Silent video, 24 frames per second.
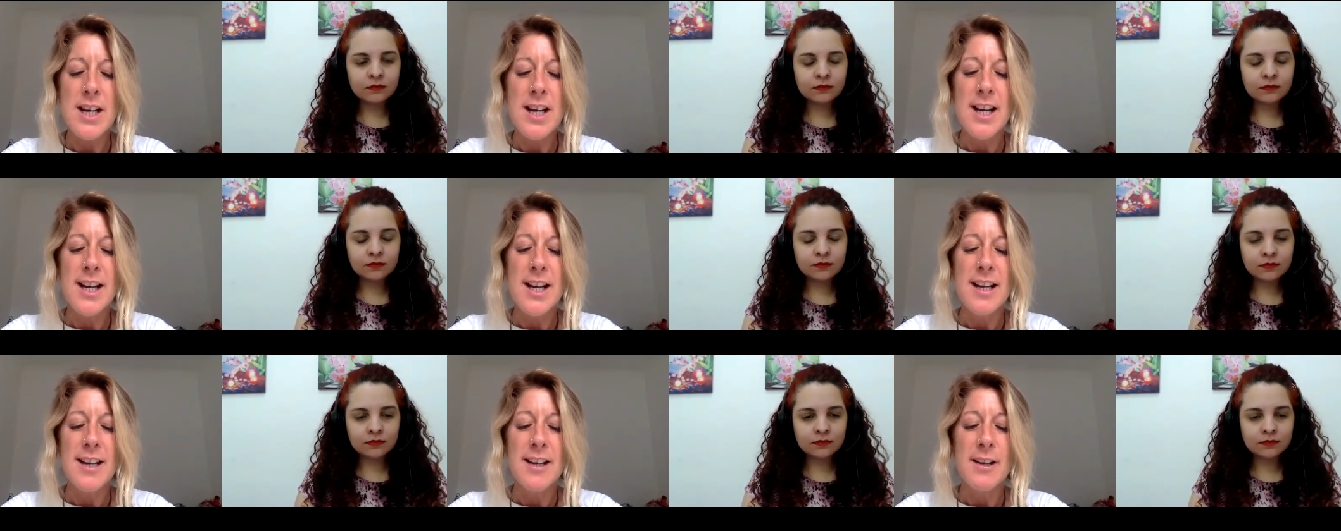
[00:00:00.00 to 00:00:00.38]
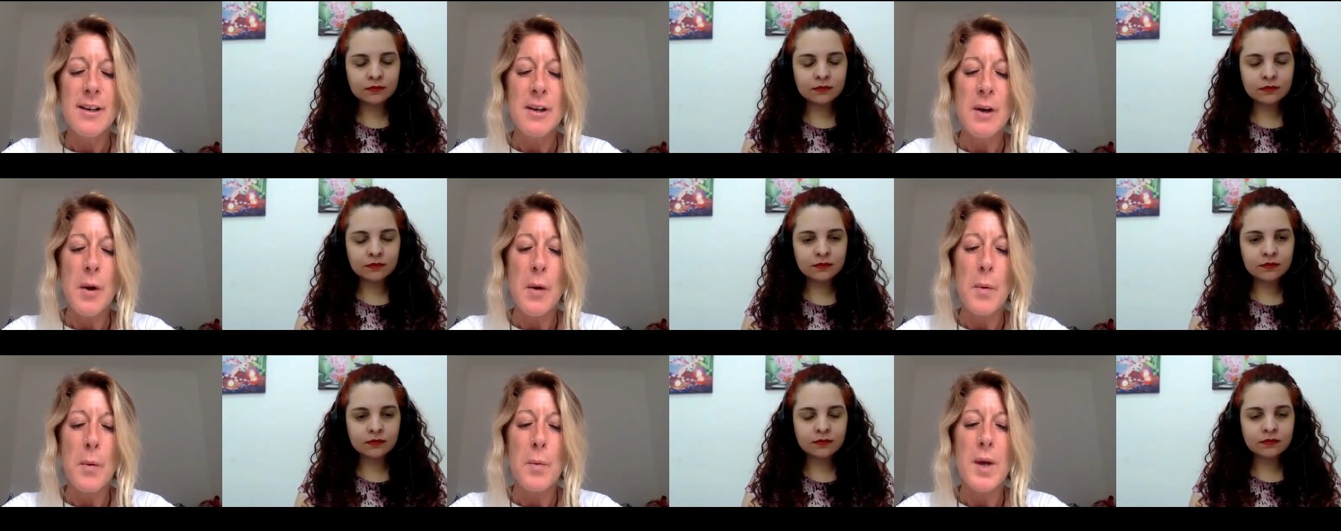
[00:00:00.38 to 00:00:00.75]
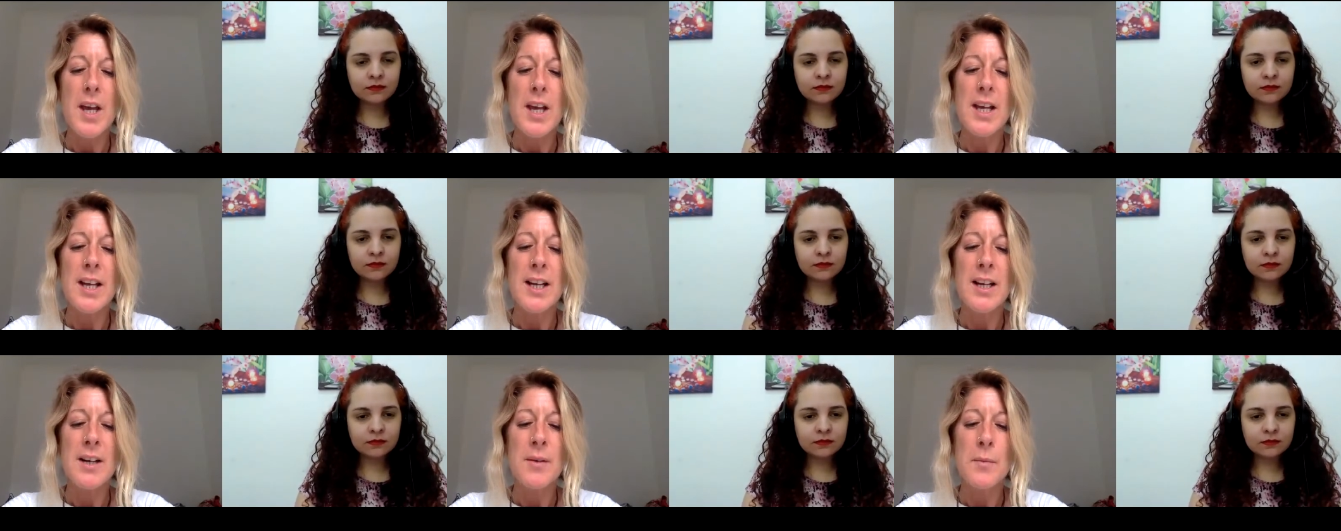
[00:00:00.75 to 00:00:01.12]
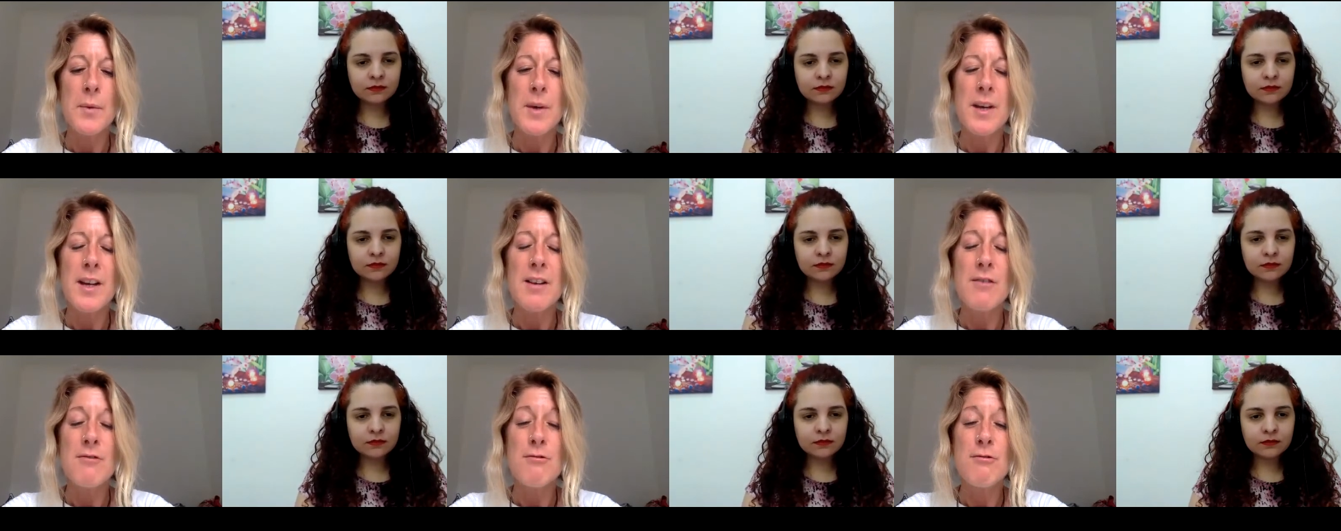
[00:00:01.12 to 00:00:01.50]
Speaker 1: you know we can we can
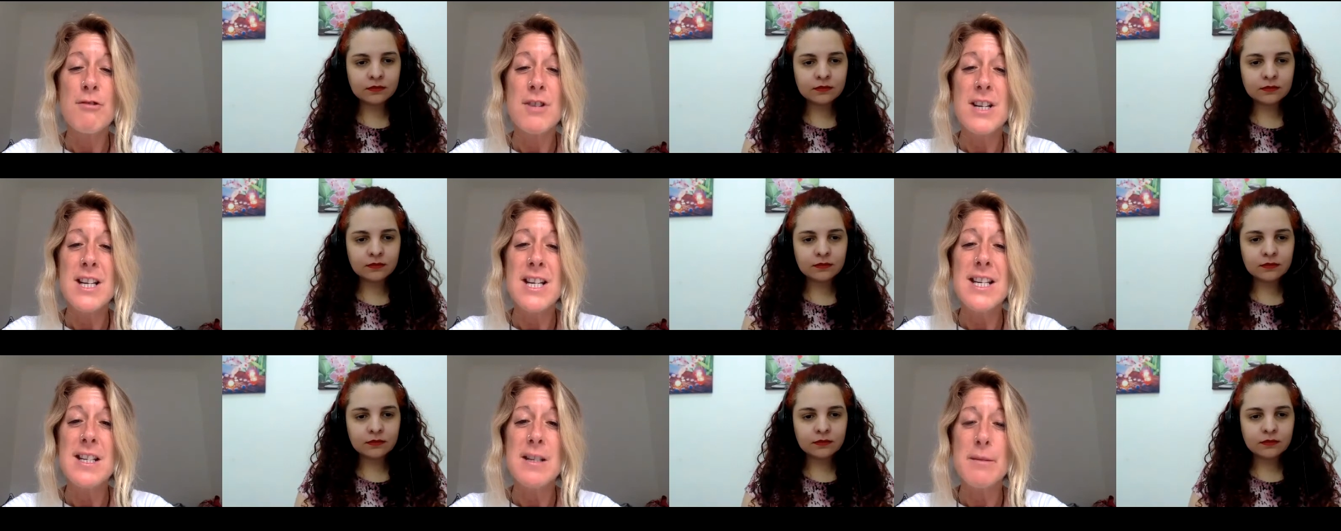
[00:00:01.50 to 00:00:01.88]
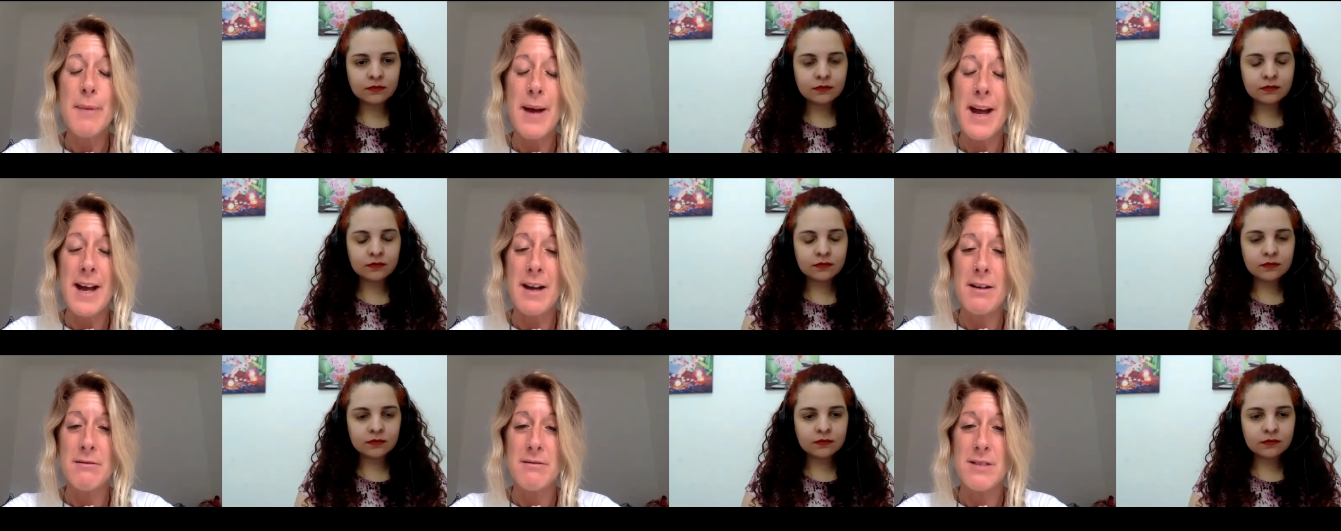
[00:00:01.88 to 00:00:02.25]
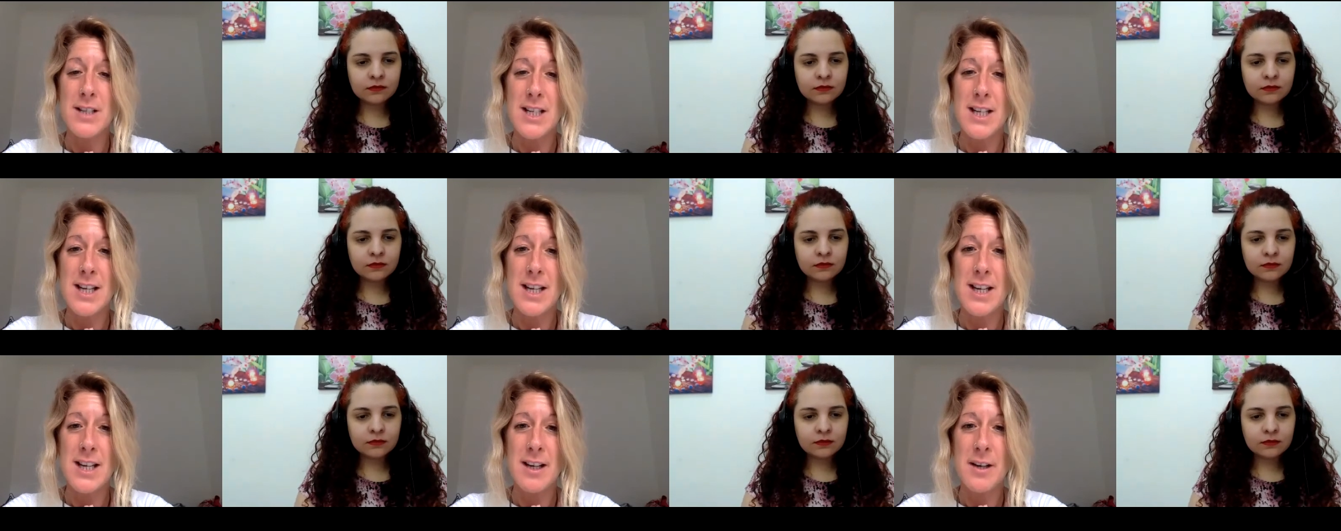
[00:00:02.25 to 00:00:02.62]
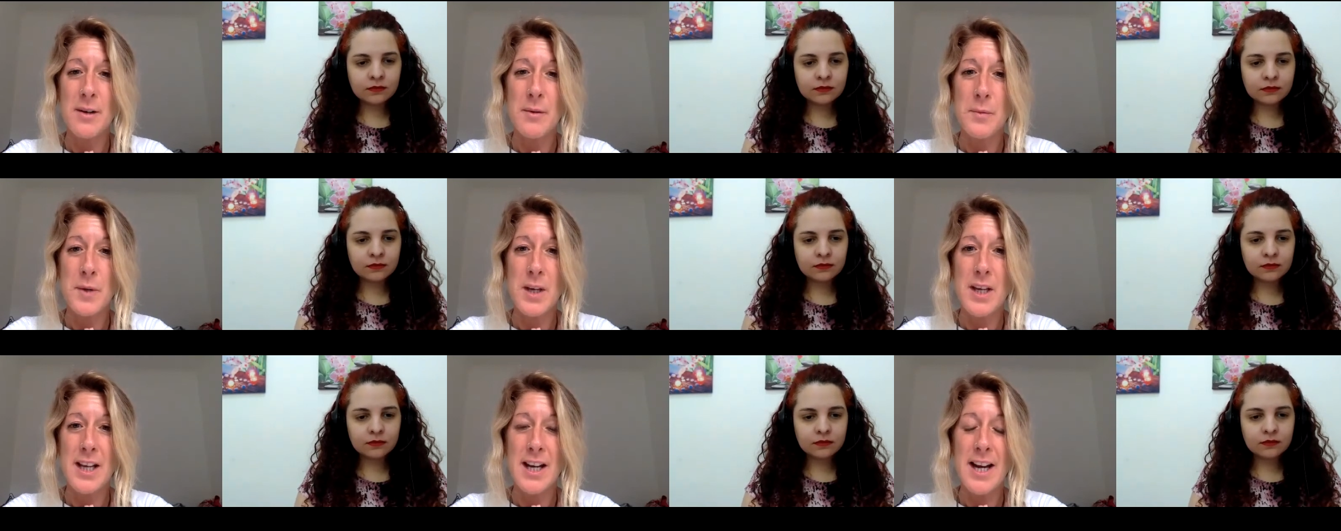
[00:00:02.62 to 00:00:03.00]
read about it and we
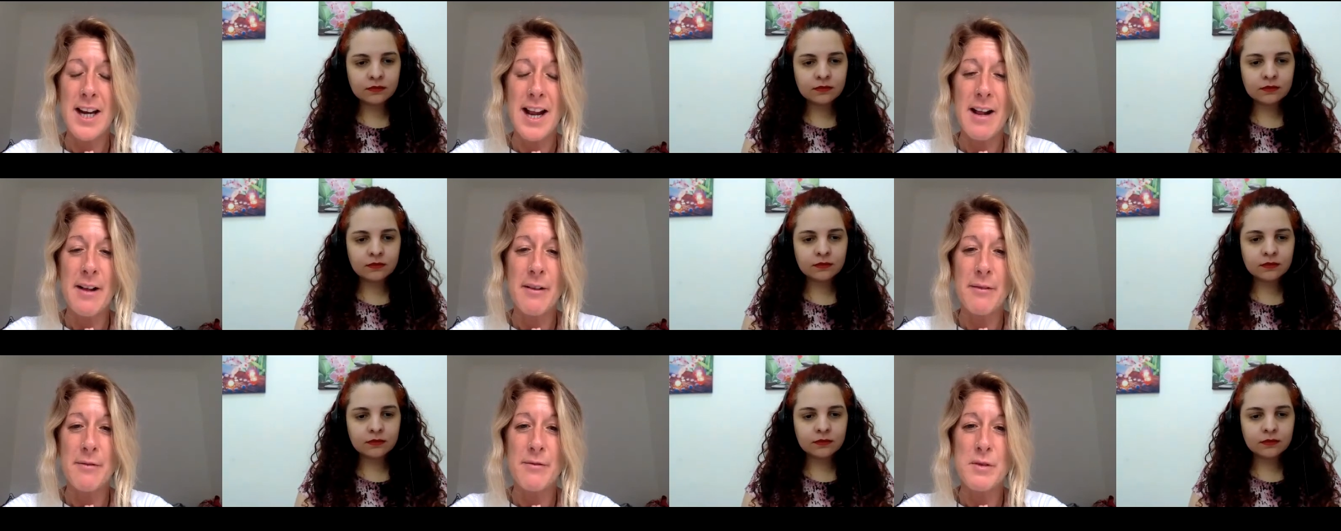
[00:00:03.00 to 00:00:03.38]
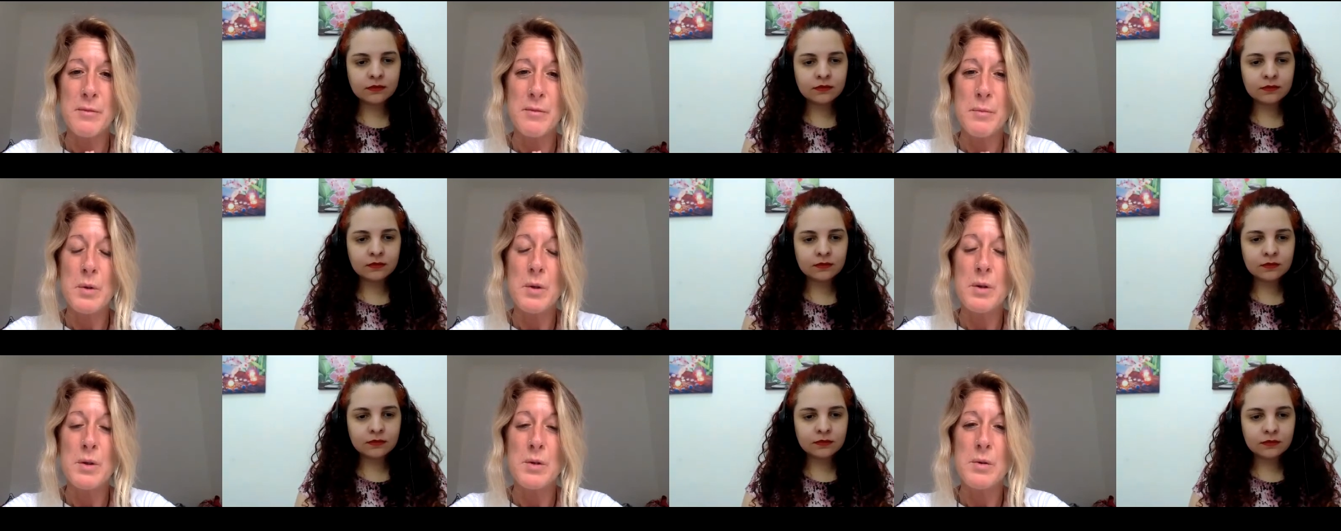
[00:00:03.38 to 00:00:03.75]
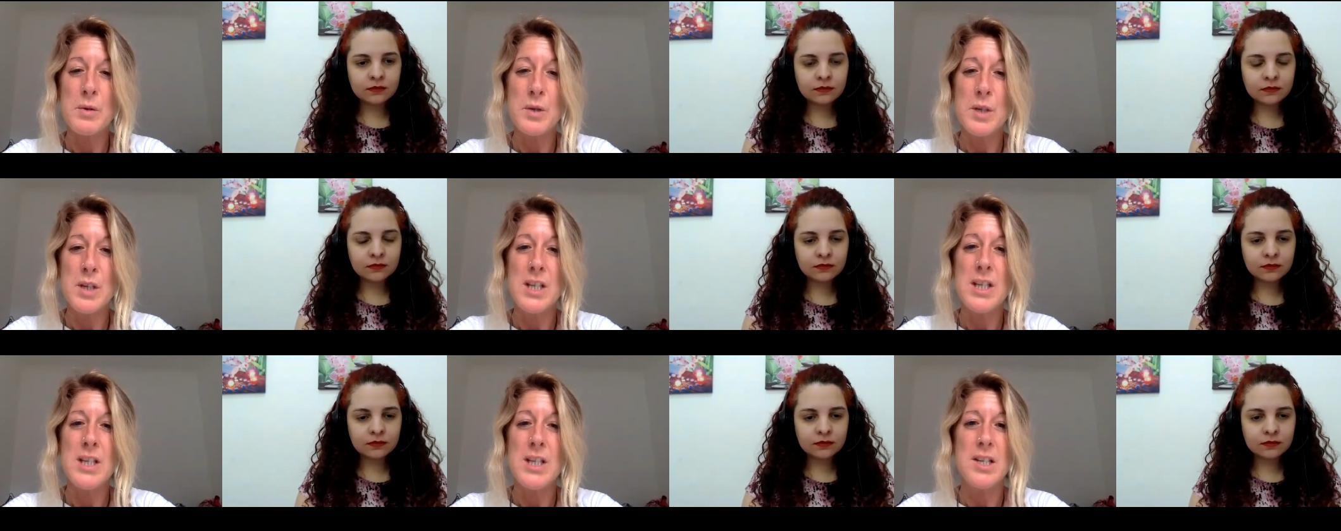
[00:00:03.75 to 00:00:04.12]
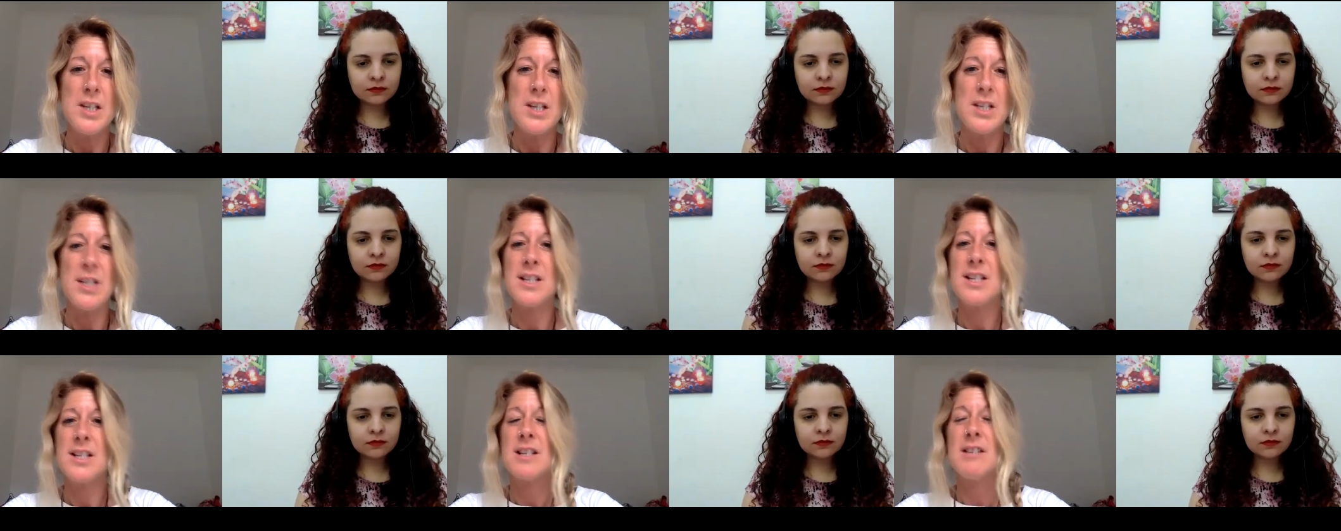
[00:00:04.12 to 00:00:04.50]
can have spiritual
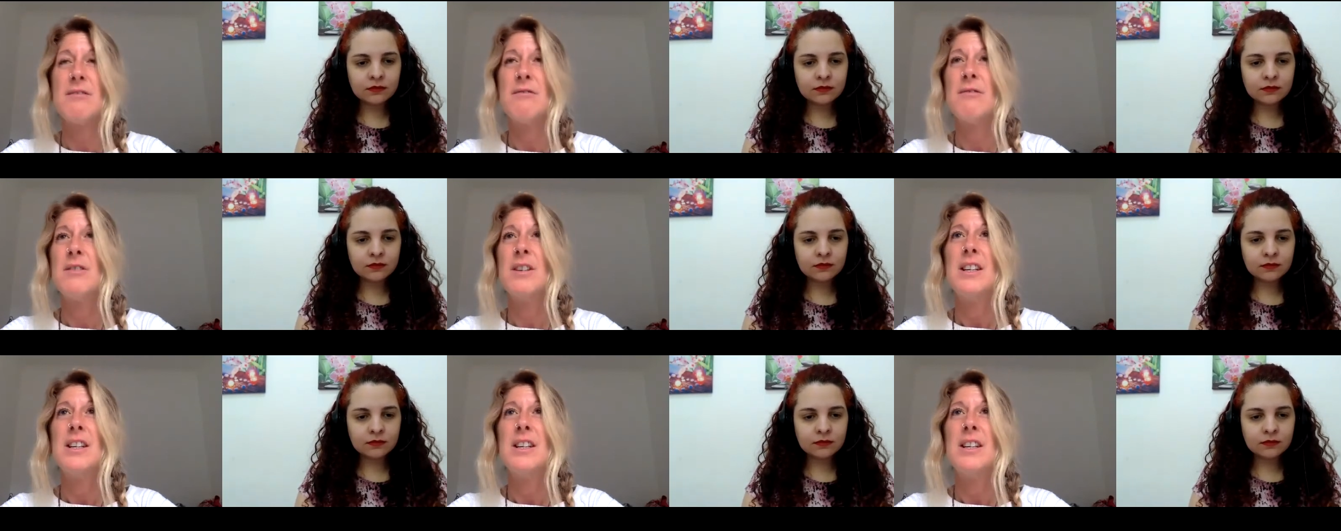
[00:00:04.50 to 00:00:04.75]
teachers and